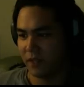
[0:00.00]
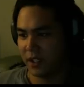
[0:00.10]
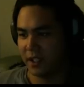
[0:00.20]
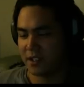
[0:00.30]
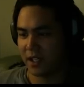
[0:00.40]

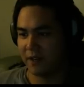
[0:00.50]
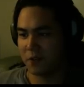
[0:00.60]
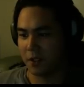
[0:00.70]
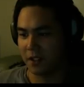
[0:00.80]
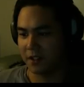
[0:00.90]
guess I have
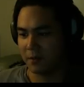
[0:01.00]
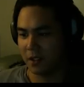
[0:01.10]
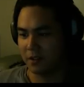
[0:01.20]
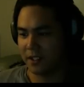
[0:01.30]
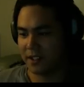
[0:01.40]
to kill them
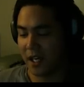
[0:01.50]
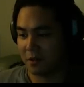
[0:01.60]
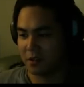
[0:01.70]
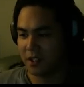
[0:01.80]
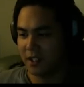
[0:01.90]
all. That
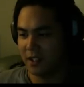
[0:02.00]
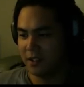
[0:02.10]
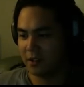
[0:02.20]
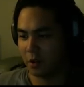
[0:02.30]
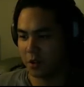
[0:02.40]

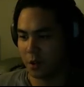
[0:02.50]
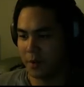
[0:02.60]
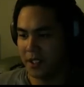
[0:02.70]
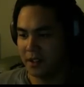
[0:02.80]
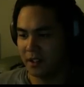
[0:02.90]
sound! The door's
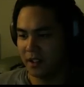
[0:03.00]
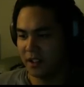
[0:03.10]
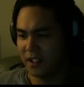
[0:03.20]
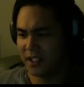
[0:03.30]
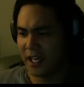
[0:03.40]
opening?
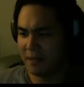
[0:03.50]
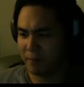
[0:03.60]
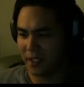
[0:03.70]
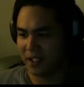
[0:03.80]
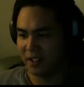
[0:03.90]
It can't
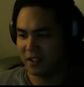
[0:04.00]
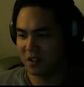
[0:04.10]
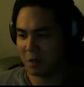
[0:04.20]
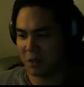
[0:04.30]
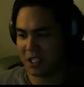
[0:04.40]
be!
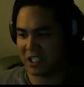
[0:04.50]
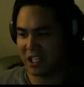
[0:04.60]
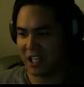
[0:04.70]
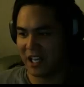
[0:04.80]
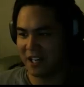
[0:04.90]
Someone's
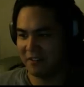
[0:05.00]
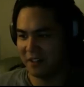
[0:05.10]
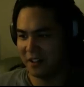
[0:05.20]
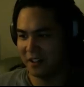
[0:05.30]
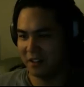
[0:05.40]
still alive?
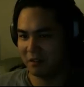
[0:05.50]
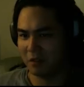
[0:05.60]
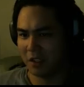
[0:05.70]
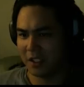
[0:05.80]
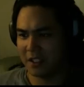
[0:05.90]

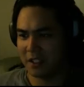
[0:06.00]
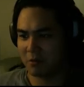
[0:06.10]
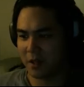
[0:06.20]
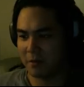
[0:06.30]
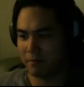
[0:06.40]
Well, I just
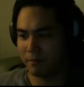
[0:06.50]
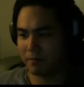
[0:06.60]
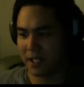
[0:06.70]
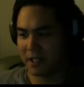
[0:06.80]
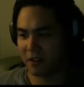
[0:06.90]
ran
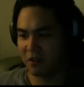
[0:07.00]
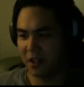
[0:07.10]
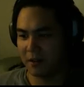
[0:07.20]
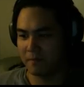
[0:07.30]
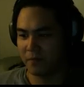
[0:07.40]
past three
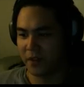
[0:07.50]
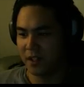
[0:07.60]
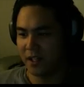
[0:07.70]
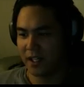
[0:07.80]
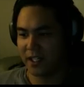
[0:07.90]
of them.
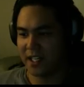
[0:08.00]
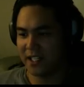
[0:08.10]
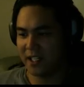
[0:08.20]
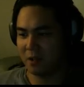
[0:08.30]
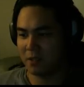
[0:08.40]
I can't
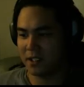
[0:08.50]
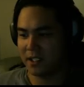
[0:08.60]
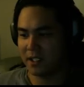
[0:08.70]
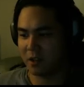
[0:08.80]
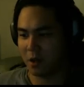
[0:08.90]
let anyone
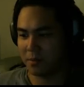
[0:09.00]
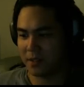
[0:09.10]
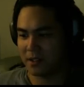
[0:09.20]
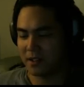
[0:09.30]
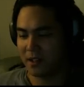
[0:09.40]
see the
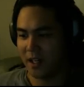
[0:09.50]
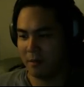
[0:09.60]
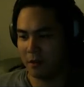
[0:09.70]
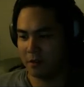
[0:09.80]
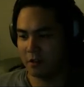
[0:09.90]
corpses. I
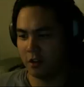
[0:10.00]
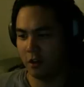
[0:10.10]
must kill.